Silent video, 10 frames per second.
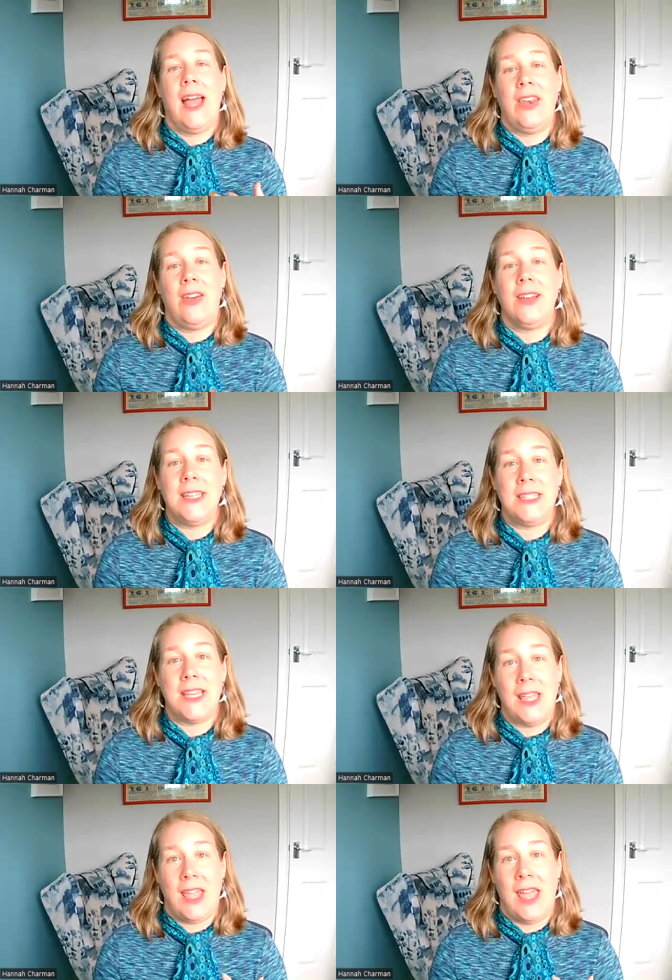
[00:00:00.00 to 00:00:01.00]
and I
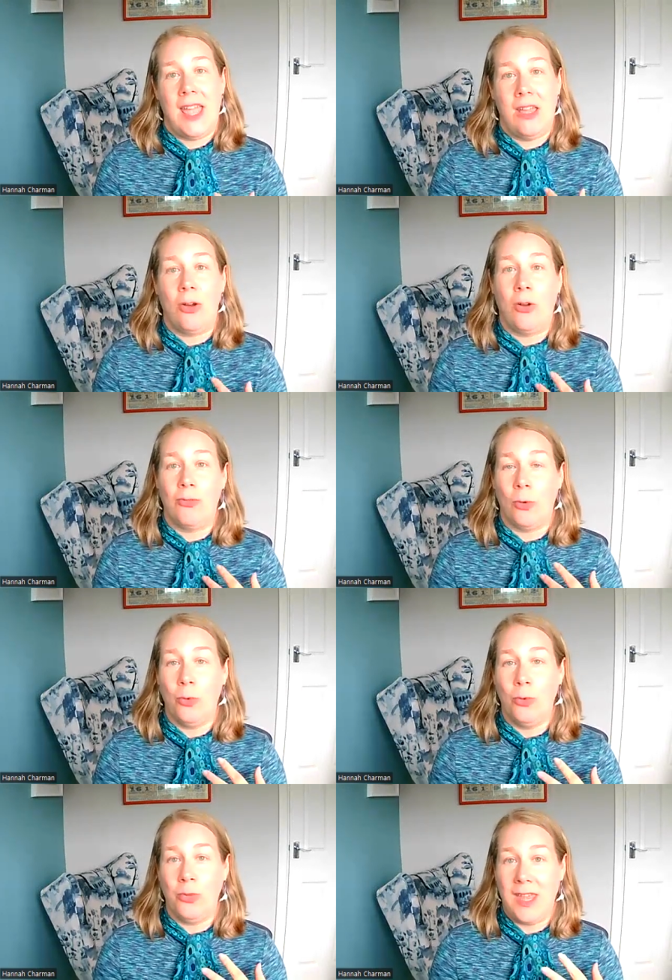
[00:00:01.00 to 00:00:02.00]
take care of
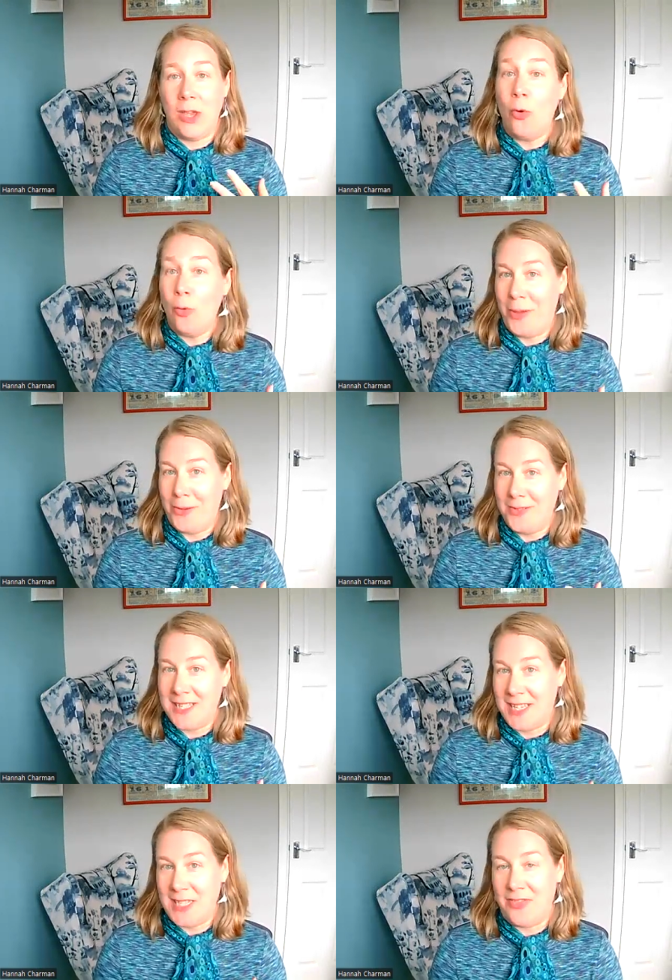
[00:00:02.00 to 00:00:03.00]
all the hormone
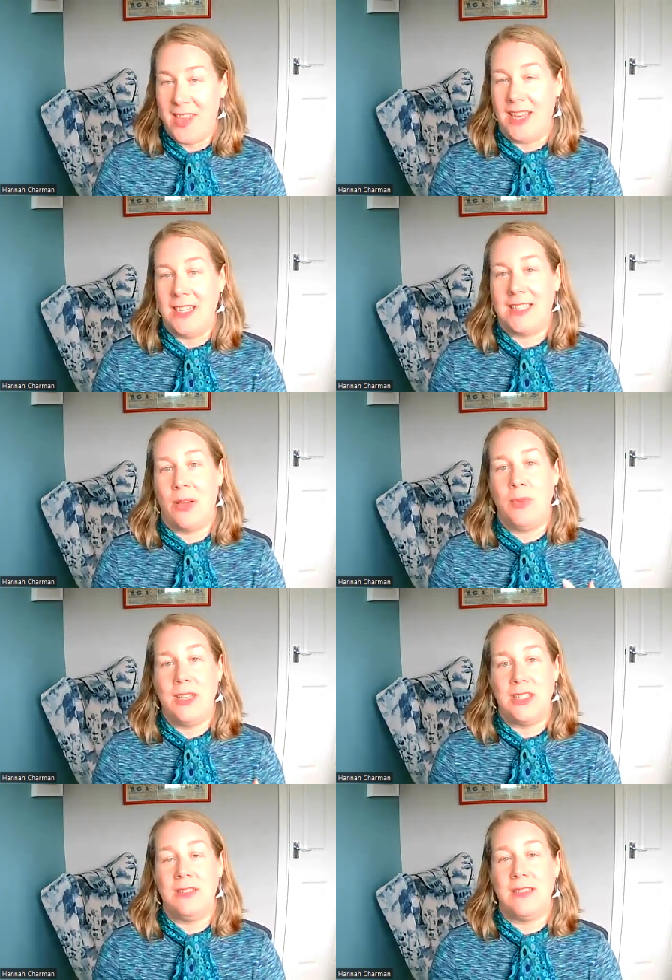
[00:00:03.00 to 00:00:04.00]
side of things. And
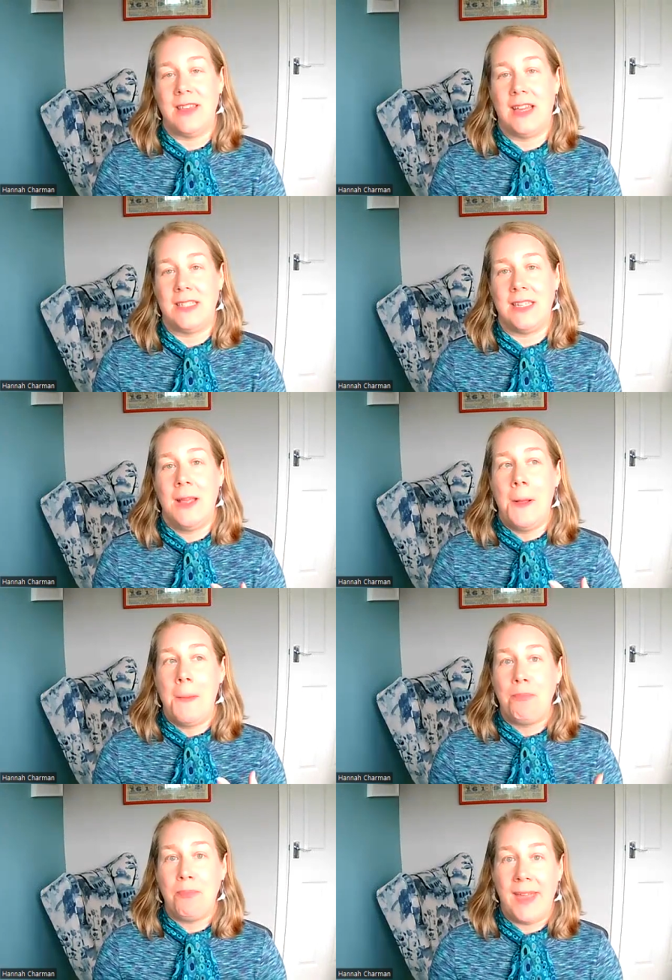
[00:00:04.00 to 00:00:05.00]
we do that
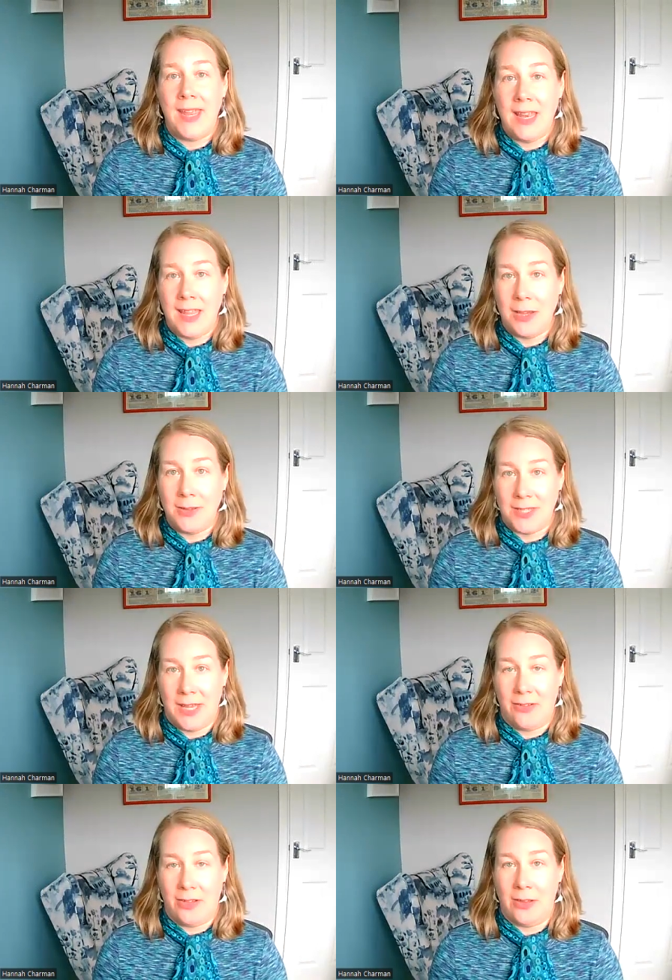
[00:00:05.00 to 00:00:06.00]
mainly
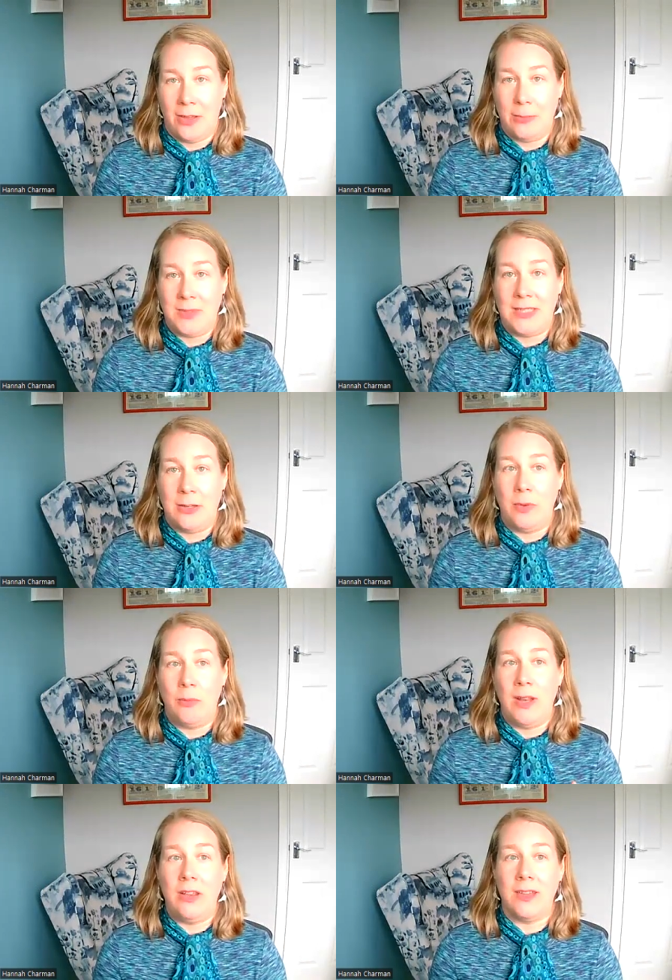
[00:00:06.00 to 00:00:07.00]
using our herbs. So
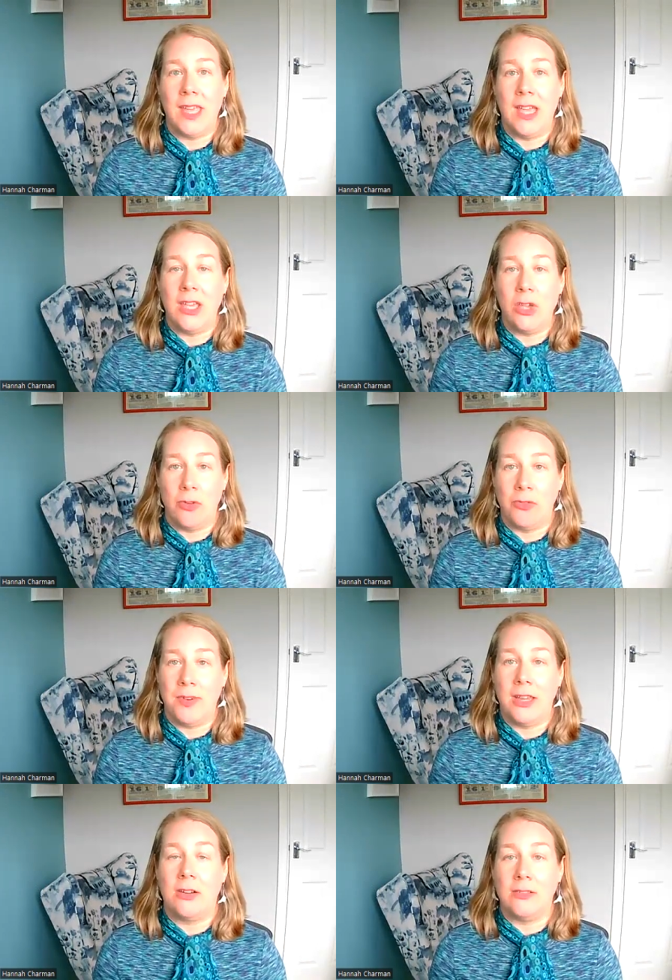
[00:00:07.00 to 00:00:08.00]
when we're looking at
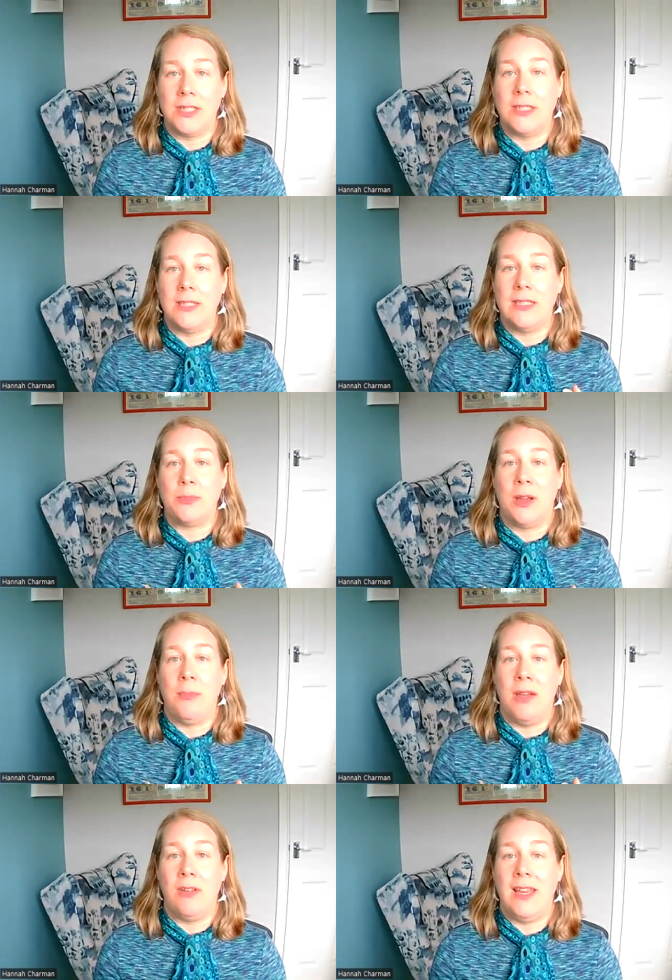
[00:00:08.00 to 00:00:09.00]
urinary incontinence,
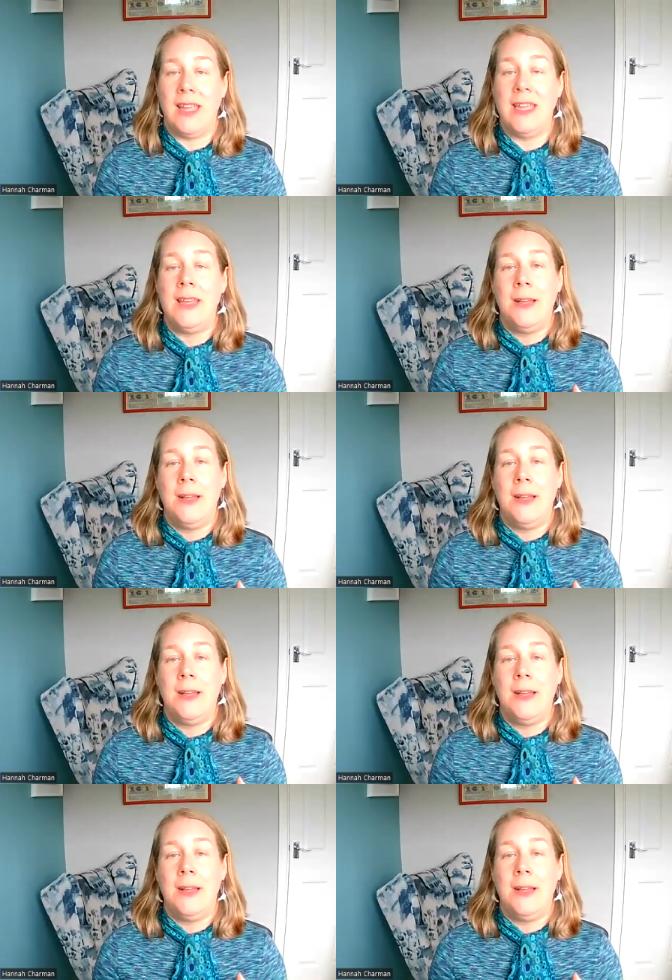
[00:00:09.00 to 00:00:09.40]
primarily